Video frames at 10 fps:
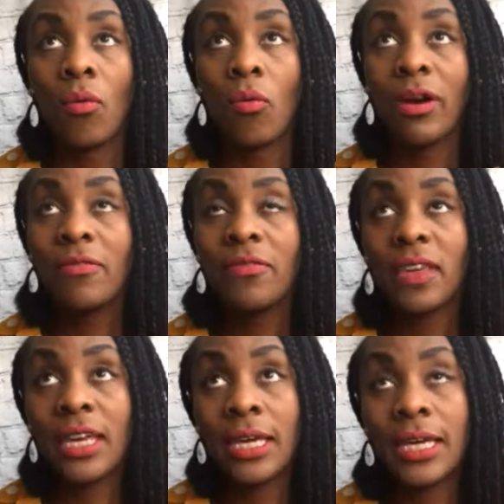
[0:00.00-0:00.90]
One
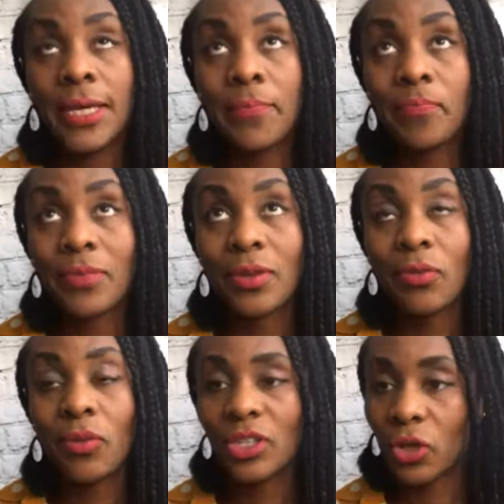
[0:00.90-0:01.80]
thing
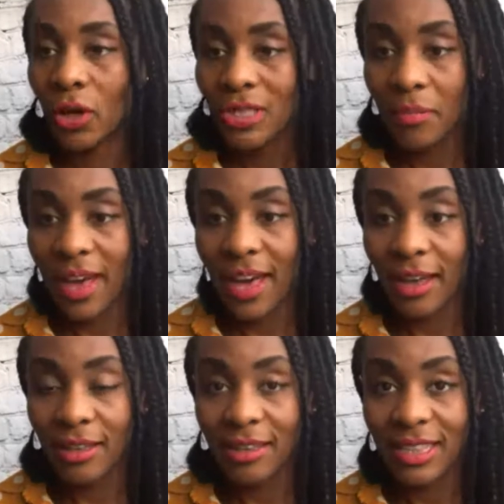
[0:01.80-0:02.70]
we talked
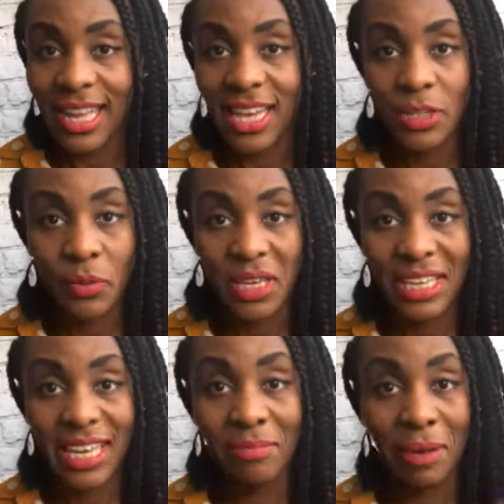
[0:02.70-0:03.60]
about last
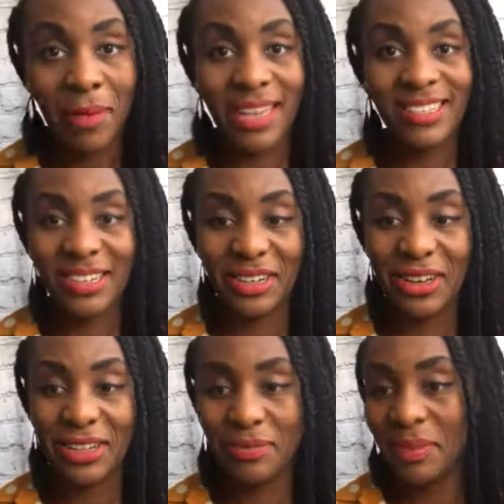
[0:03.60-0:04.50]
week in my
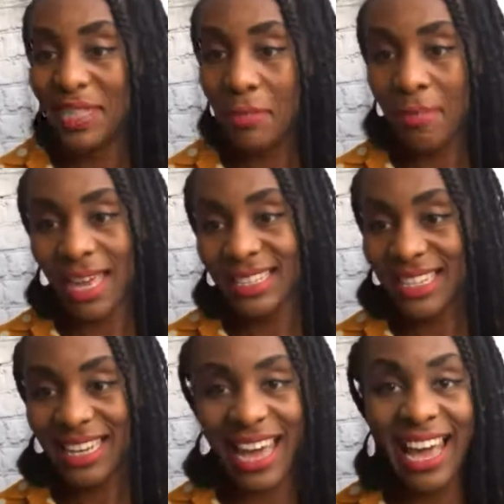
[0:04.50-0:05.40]
masterclass with the
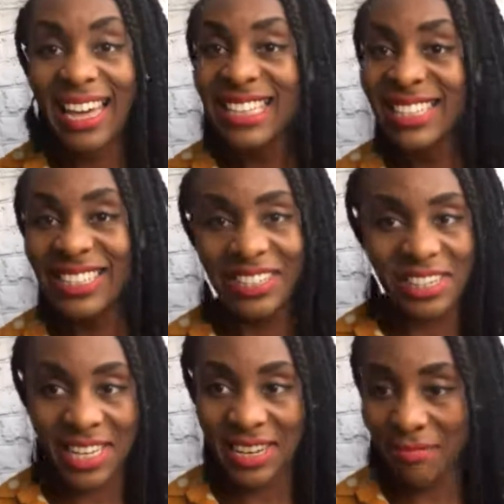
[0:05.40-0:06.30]
amazing
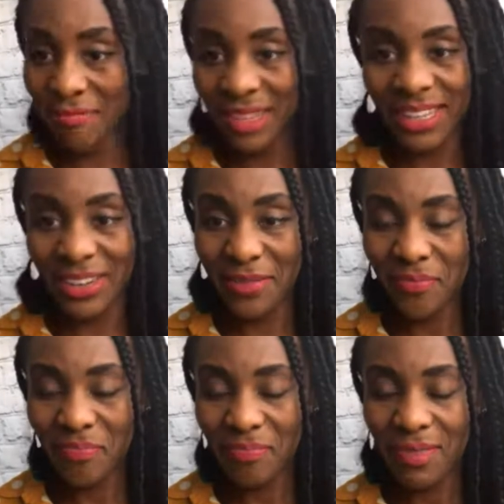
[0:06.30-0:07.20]
Janine Miller.
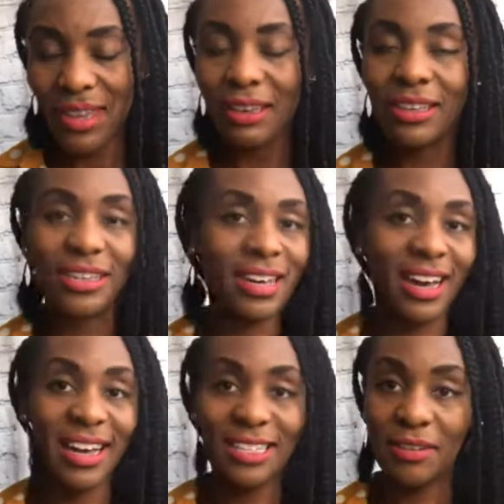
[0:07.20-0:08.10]

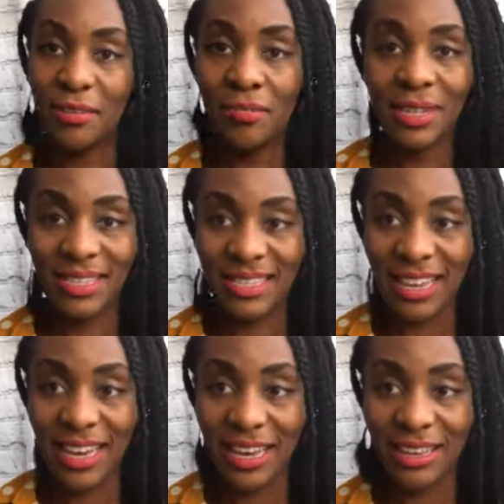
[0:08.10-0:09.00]
Guys, if you missed
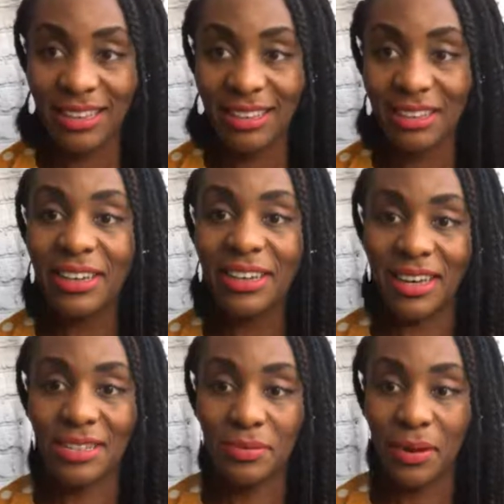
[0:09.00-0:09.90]
it,
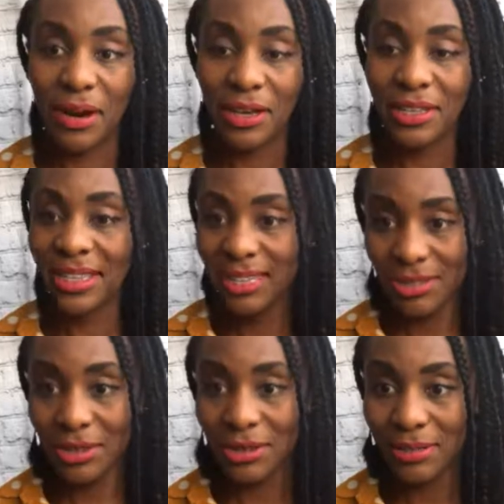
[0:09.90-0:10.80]
guess what? You need
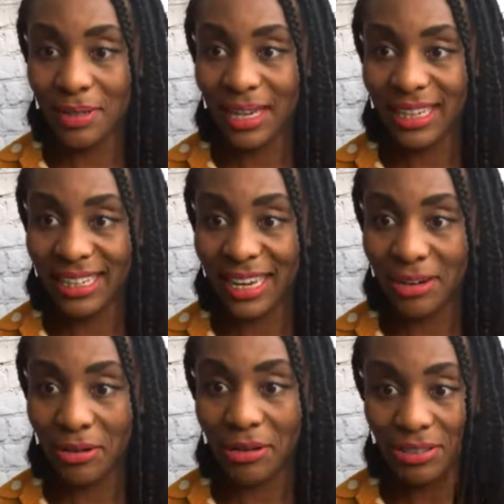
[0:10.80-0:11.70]
to talk to me
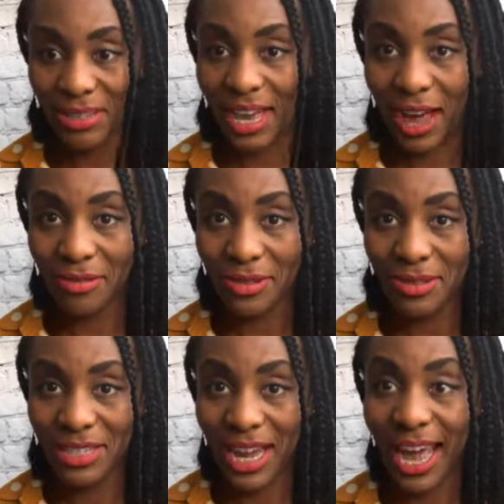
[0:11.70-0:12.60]
later, just after
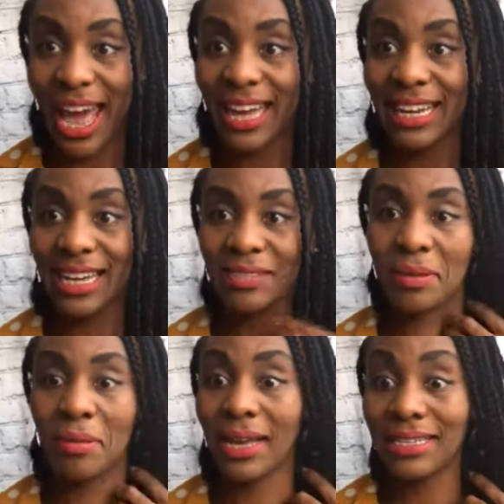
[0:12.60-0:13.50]
the chat, and ask
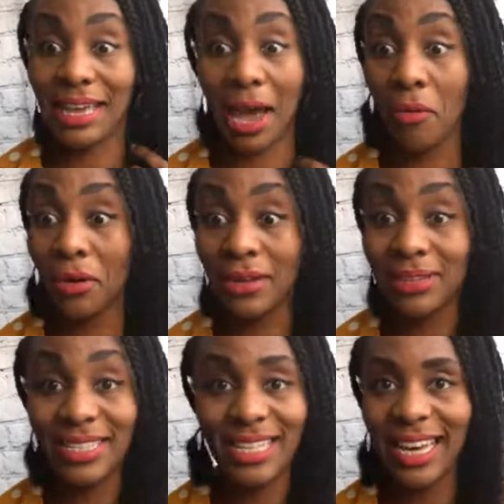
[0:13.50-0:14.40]
me, Matty, I want
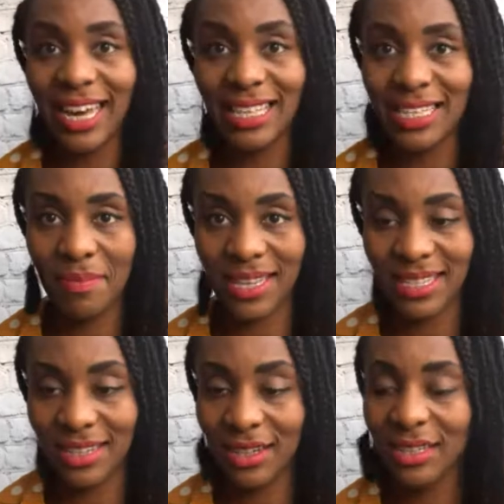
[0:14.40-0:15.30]
to check out this
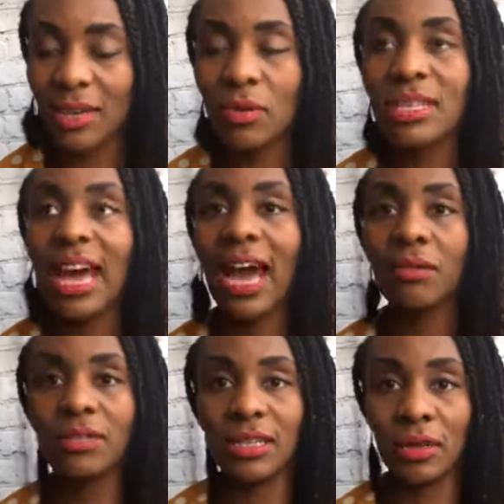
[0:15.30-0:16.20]
masterclass. It was
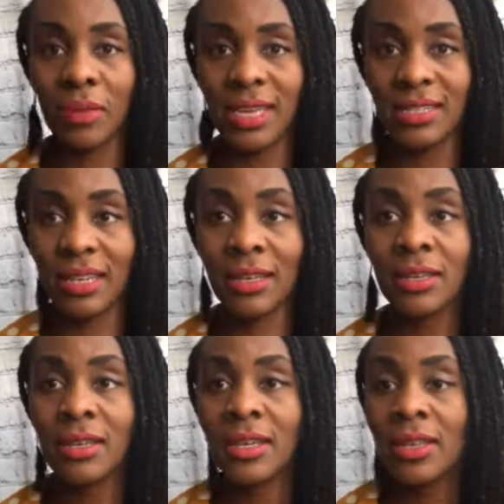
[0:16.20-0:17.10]
absolutely amazing.
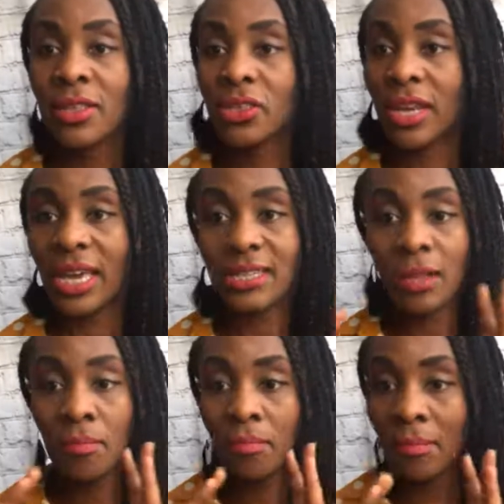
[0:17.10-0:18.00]
Jeanette is
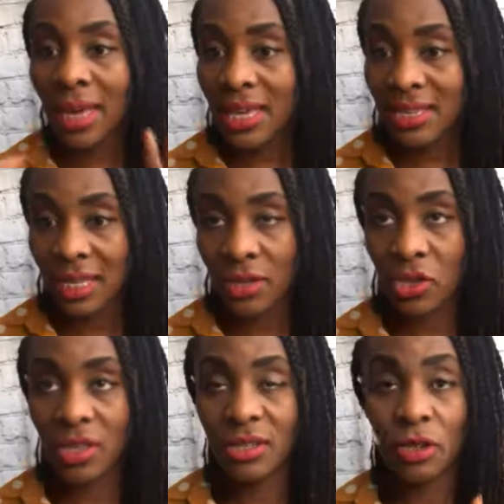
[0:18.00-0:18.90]

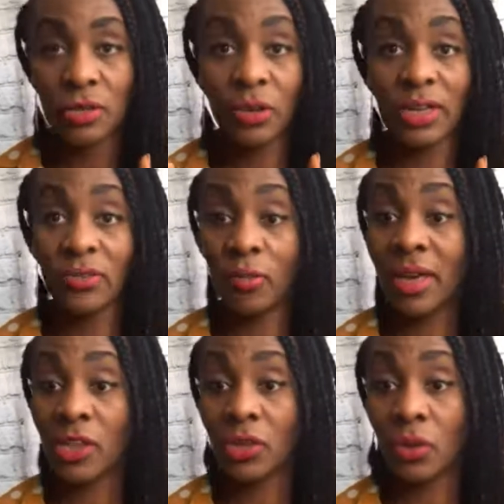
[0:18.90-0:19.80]
she's a
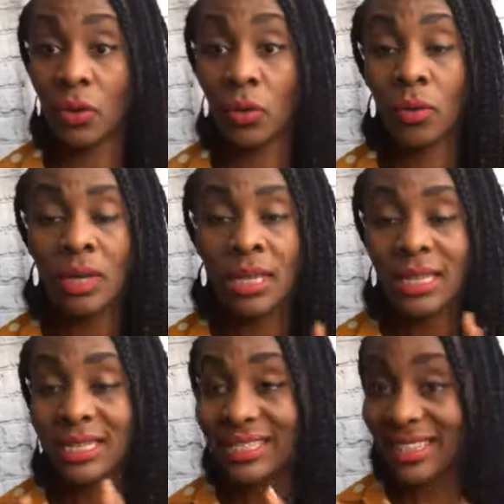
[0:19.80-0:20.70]
transformational
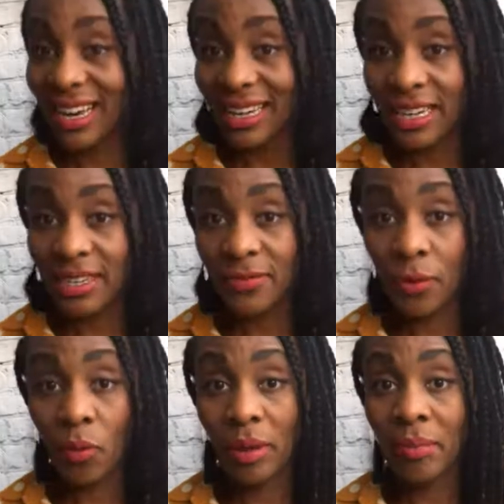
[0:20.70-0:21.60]
stylist
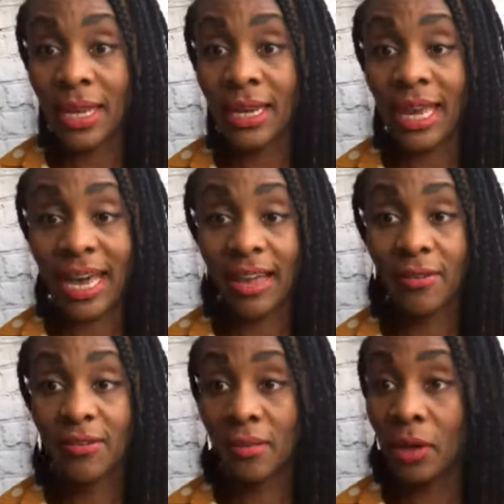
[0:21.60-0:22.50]
for women
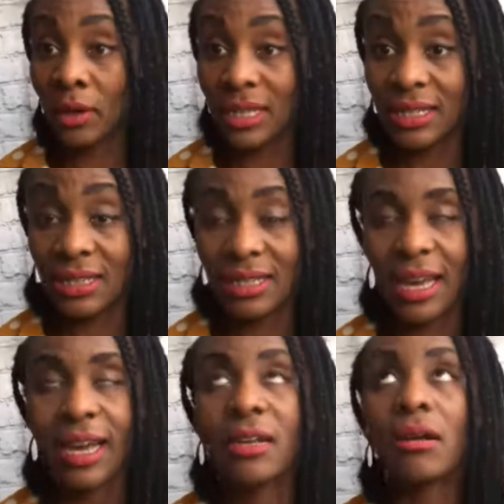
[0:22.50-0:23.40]
and female leaders.
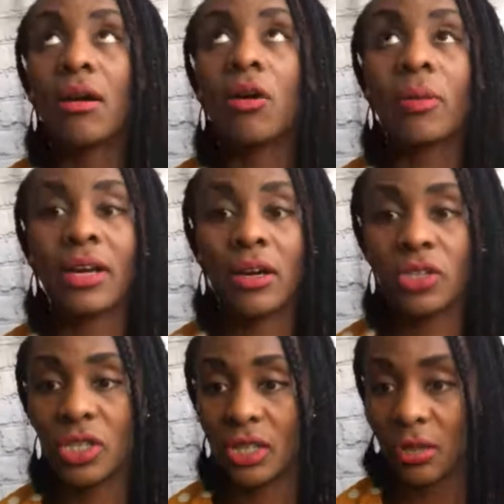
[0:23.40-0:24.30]
And oh my
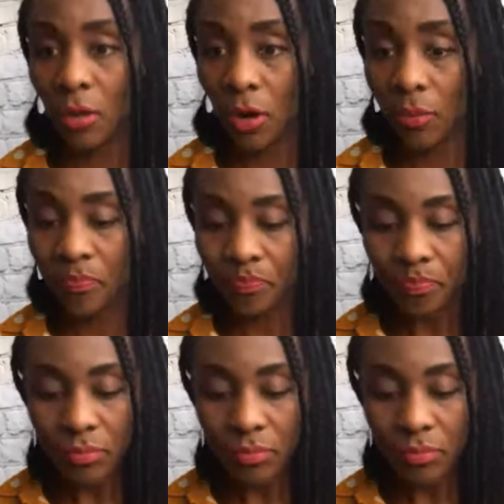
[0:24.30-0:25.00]
God, she's the bomb.